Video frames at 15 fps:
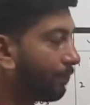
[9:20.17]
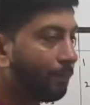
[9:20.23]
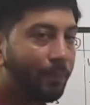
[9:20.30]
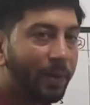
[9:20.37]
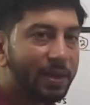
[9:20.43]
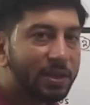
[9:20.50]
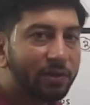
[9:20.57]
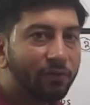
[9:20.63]

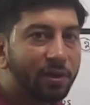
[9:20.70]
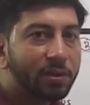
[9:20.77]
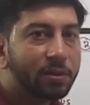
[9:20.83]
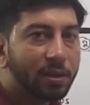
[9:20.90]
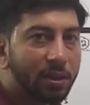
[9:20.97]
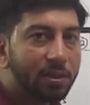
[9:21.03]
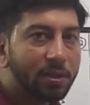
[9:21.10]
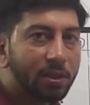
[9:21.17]
passive voice
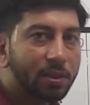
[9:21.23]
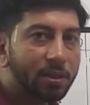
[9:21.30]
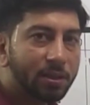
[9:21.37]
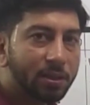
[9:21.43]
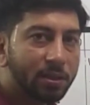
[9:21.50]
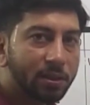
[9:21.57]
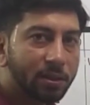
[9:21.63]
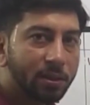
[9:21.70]
tenses.
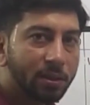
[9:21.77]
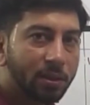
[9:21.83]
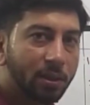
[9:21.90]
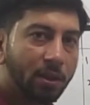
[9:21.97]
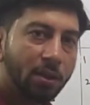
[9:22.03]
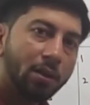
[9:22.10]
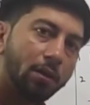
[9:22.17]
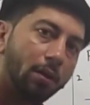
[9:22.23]

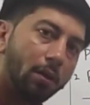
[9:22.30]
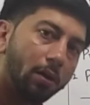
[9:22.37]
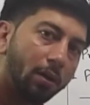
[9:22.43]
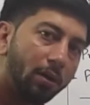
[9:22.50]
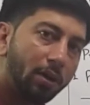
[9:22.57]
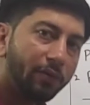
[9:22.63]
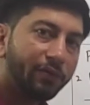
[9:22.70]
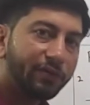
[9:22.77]

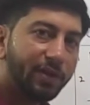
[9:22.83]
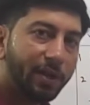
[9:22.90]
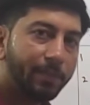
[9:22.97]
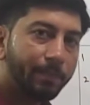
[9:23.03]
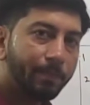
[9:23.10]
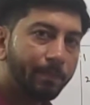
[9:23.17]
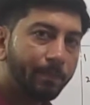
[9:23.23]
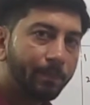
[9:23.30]
All of
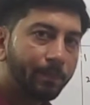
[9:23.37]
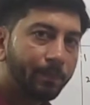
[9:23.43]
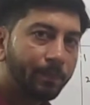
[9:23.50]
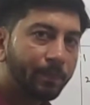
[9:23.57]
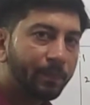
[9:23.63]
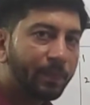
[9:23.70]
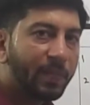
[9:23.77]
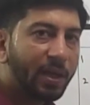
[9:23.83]
them
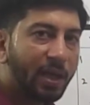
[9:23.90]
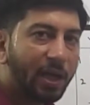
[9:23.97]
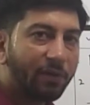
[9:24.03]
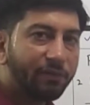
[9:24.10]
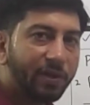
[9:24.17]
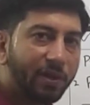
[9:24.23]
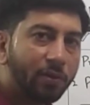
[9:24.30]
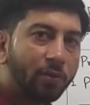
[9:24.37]

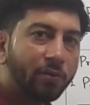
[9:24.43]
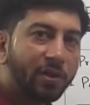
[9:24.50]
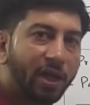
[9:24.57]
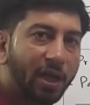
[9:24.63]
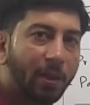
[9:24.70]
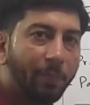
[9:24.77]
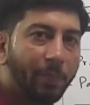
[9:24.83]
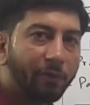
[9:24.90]
have their own
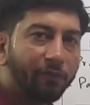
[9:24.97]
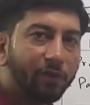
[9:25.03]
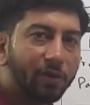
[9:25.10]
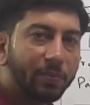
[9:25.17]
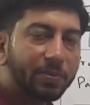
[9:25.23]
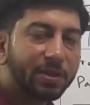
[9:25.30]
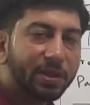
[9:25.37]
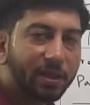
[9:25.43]
helping
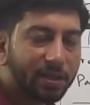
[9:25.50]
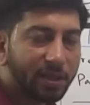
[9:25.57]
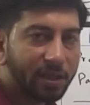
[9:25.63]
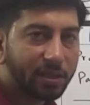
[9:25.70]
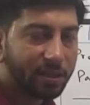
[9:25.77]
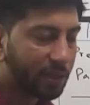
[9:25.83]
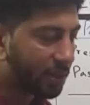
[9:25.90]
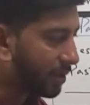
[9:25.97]
verbs
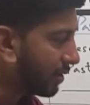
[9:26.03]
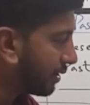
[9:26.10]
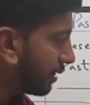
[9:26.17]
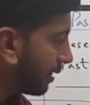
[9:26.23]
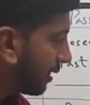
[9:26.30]
necessarily.